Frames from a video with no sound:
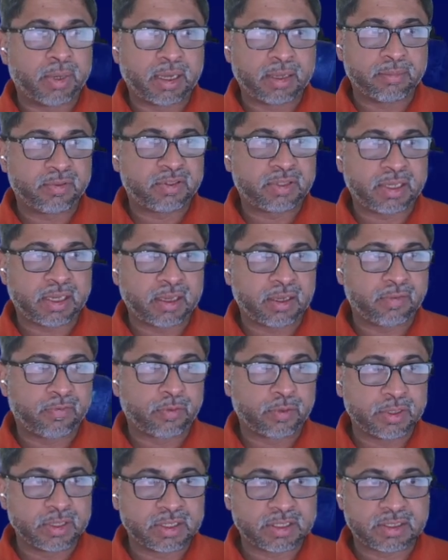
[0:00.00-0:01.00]
by say,
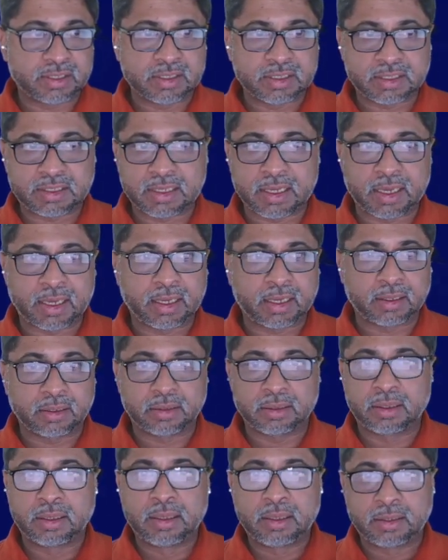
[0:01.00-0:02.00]
for instance,
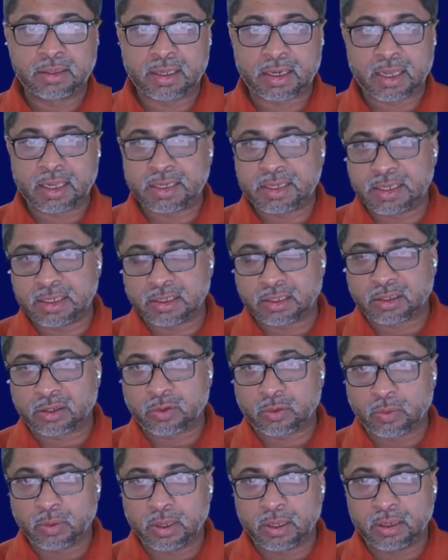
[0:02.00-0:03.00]
saying that I need
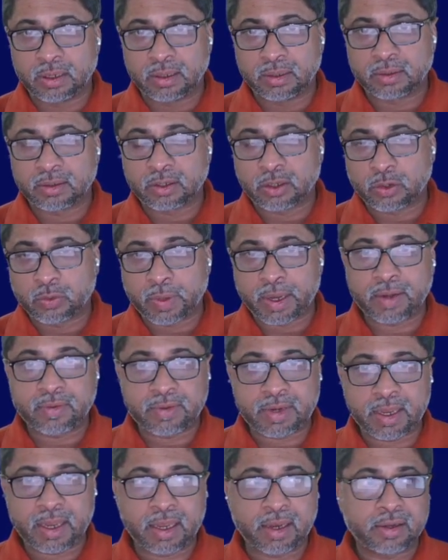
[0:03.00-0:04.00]
a
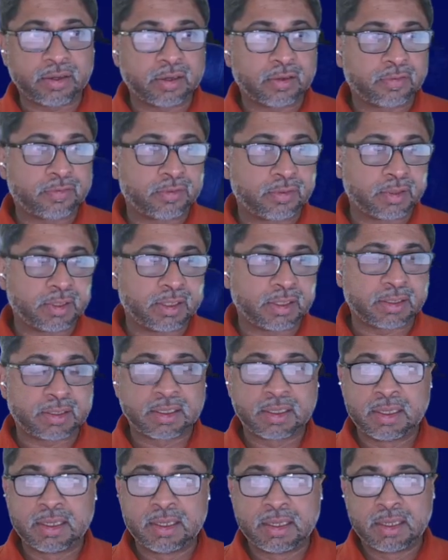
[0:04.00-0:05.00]
query area for
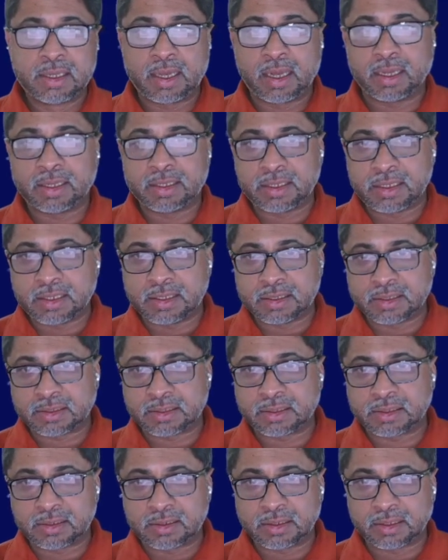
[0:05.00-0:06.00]
it, I need a
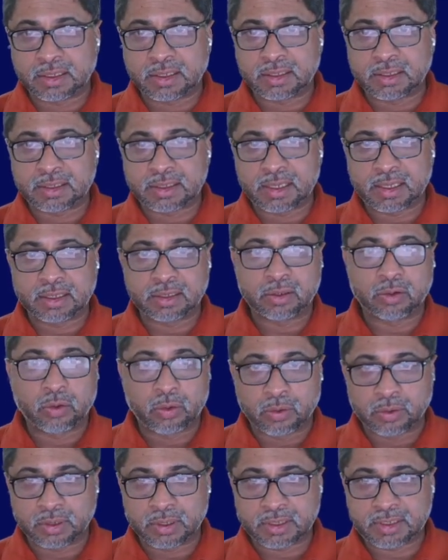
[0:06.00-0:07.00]
certain container
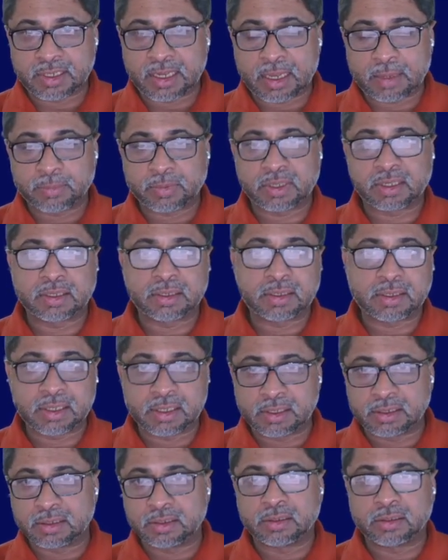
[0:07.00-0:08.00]
or a tabbed
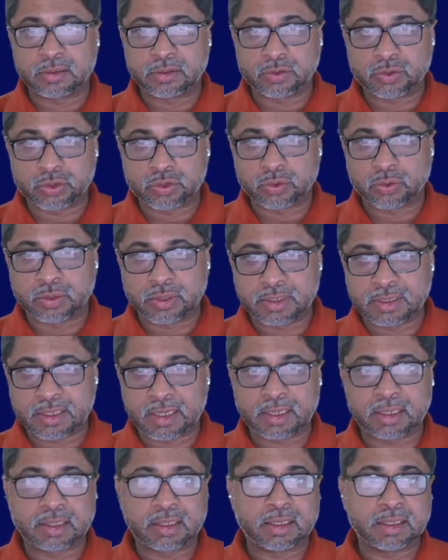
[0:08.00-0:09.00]
container to show the
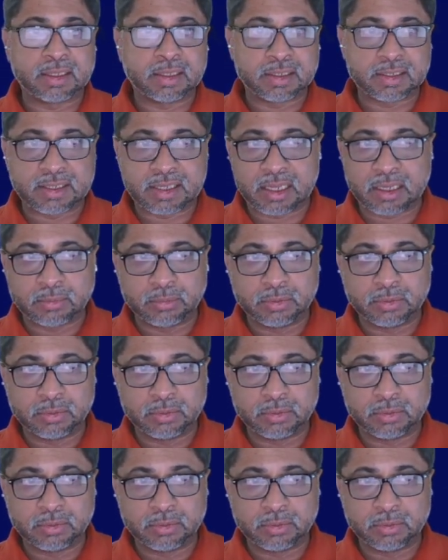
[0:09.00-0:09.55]
data in a